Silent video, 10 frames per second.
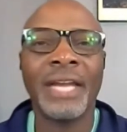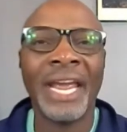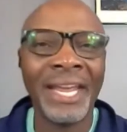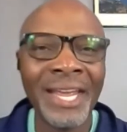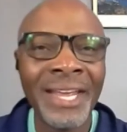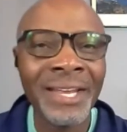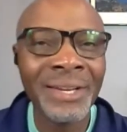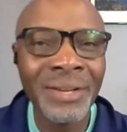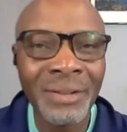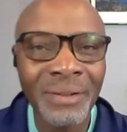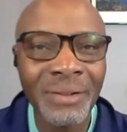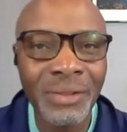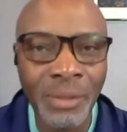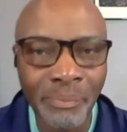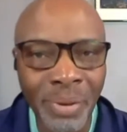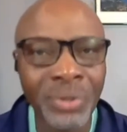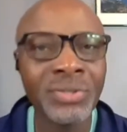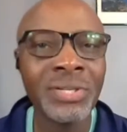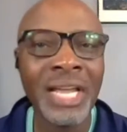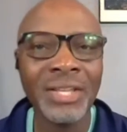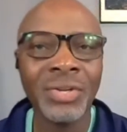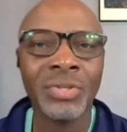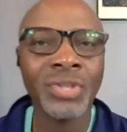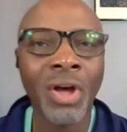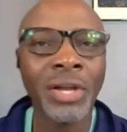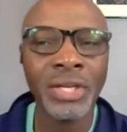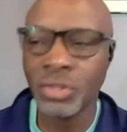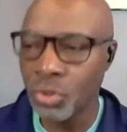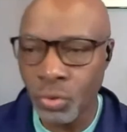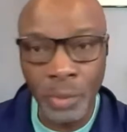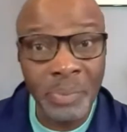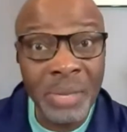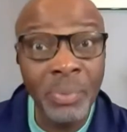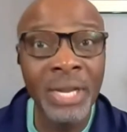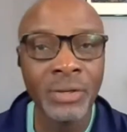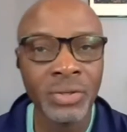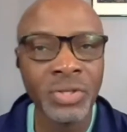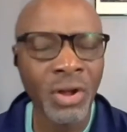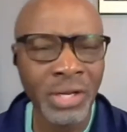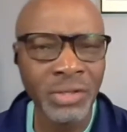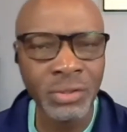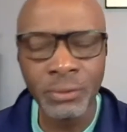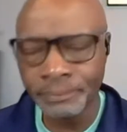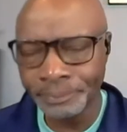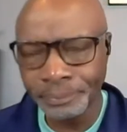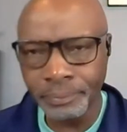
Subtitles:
And the person that you're talking to, the people that you're talking to,